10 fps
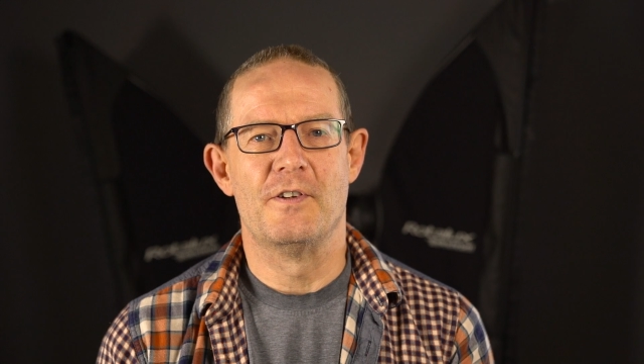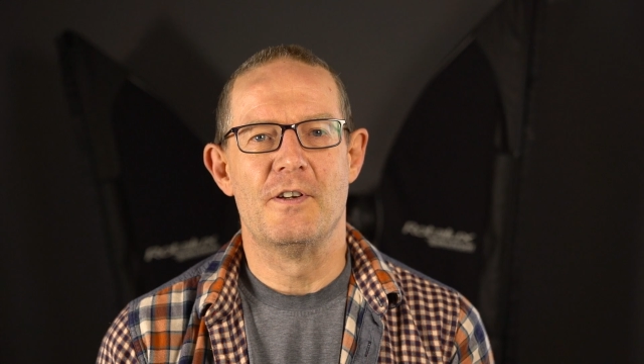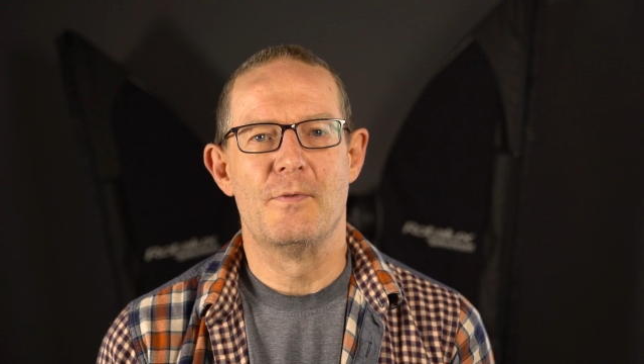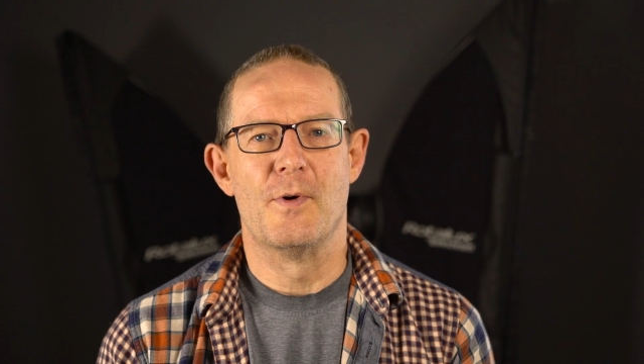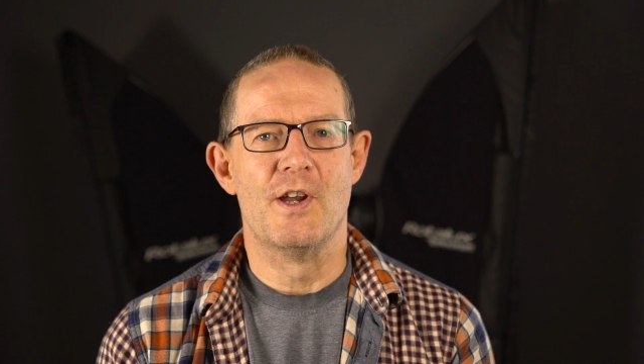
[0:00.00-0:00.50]

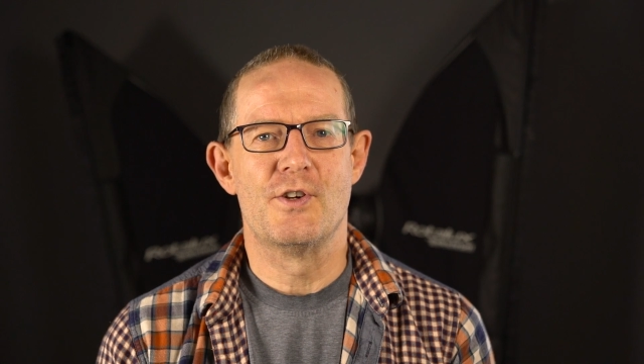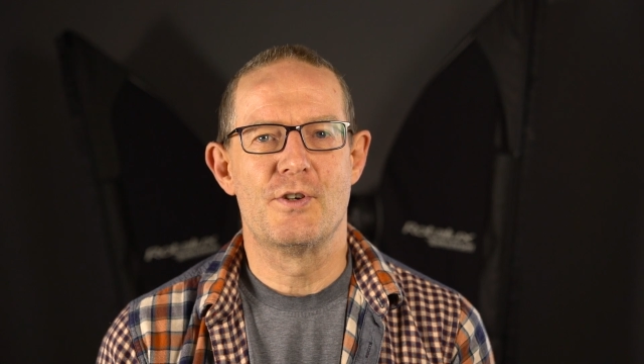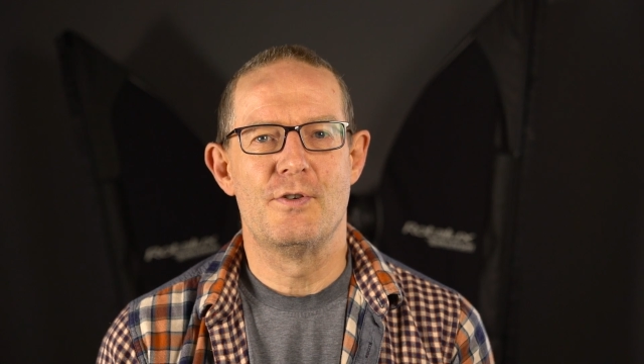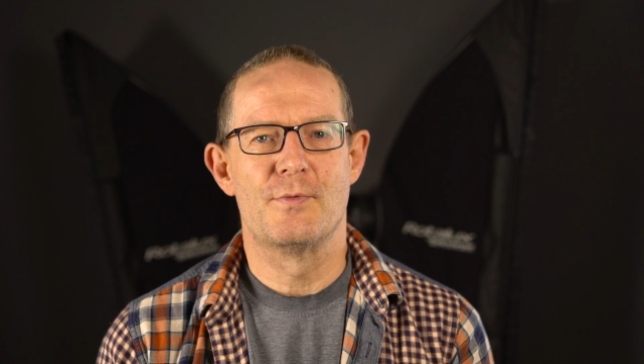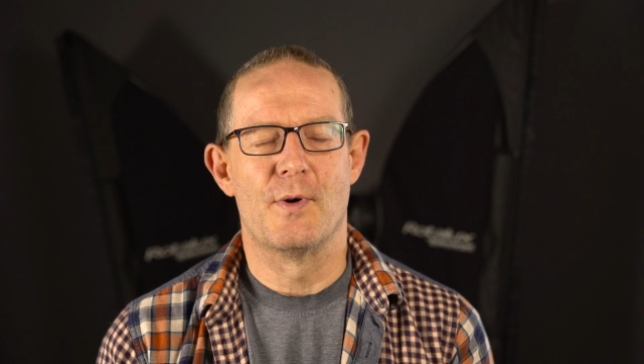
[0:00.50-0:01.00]
you, what
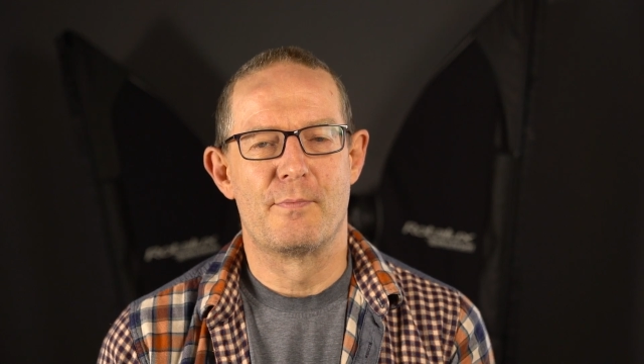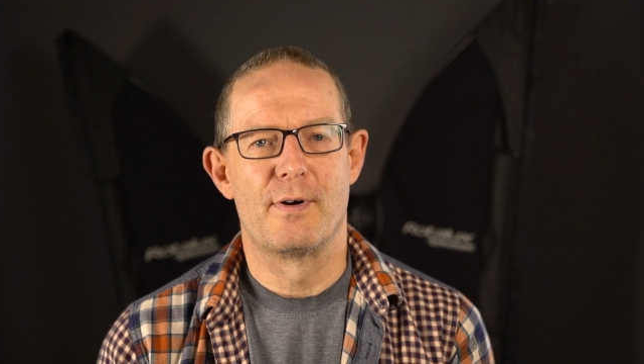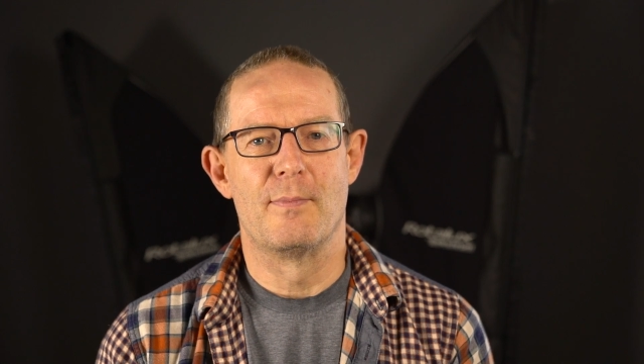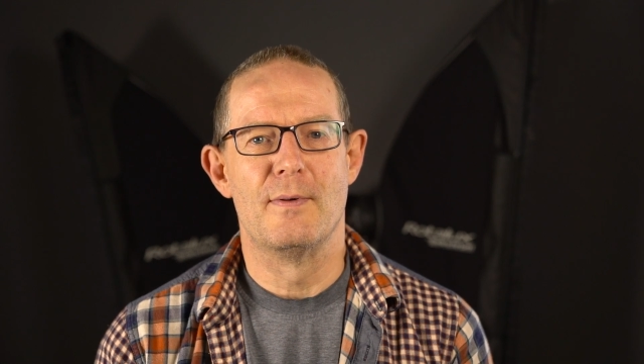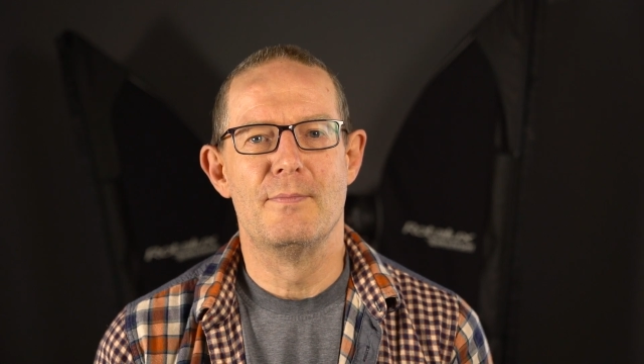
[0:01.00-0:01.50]
issues, what
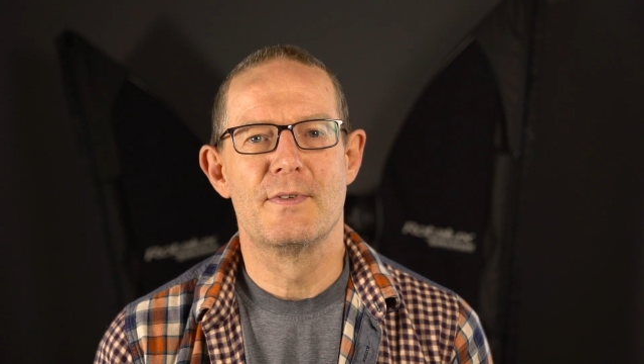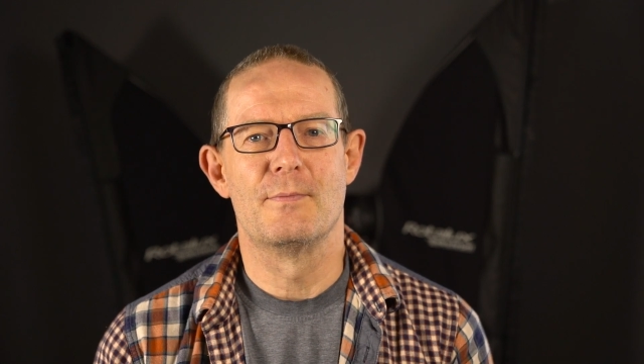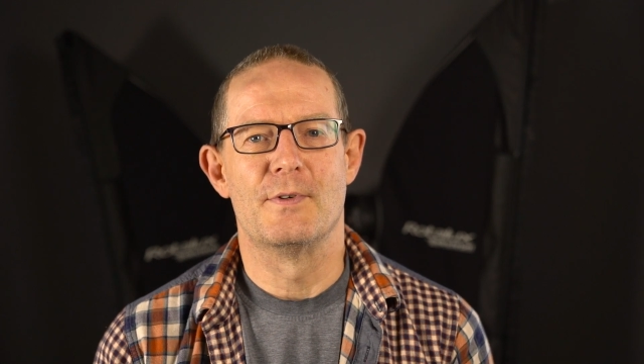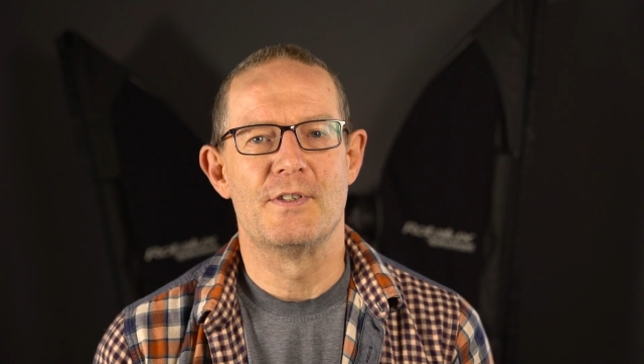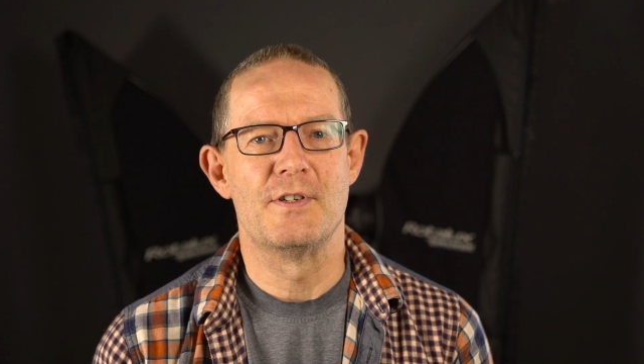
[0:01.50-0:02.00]
problems,
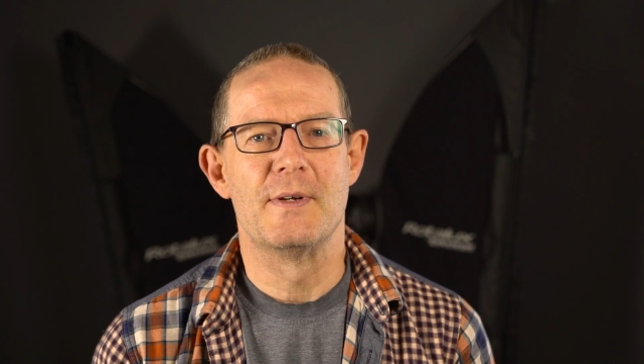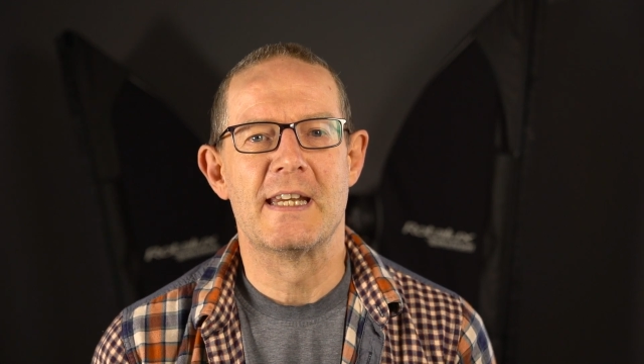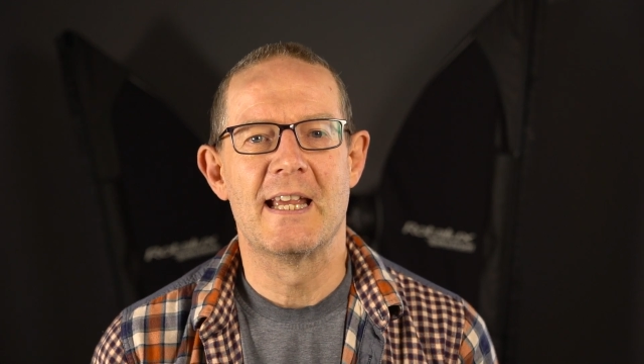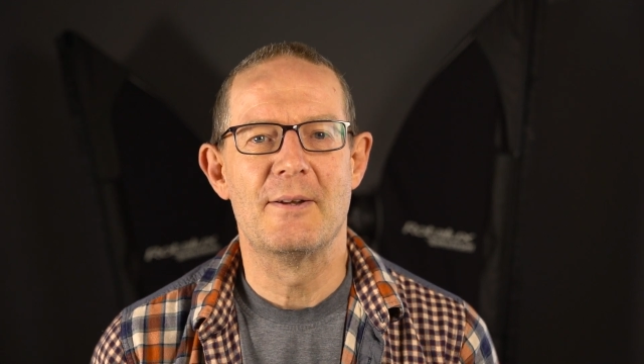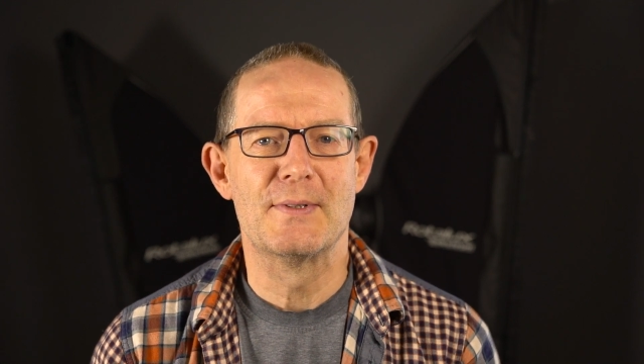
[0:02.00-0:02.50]
what did you
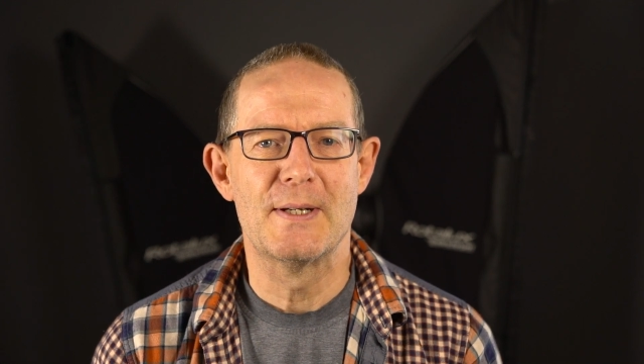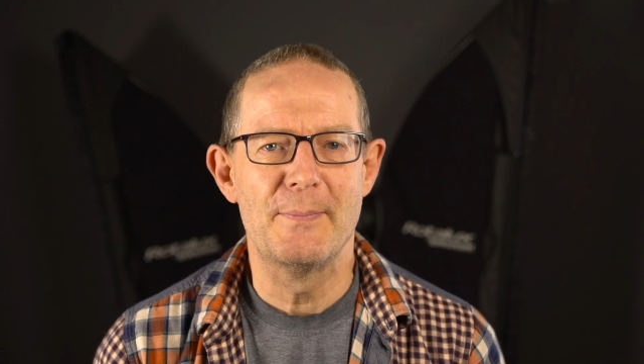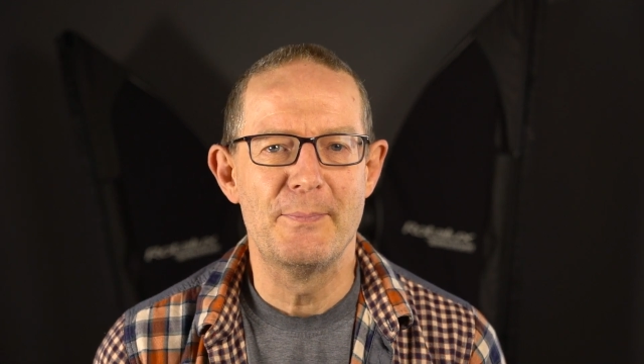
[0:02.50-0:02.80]
encounter?